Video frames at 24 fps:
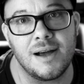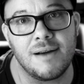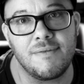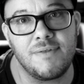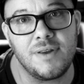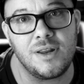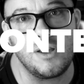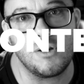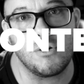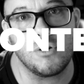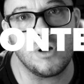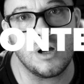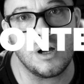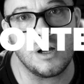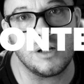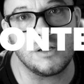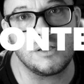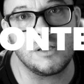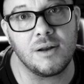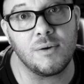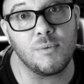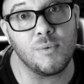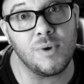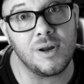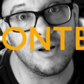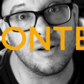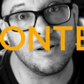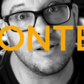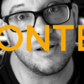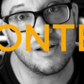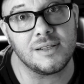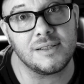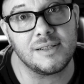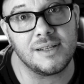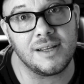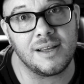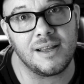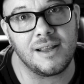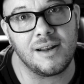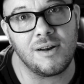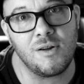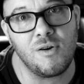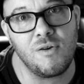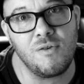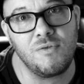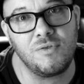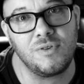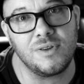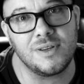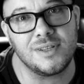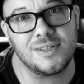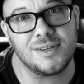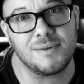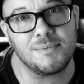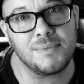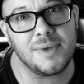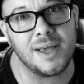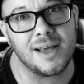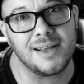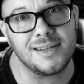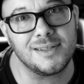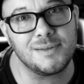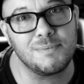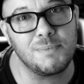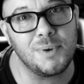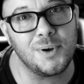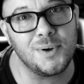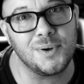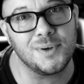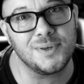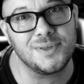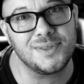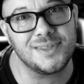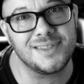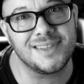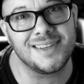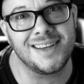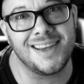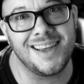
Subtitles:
video content, written content, and hopefully some guest posts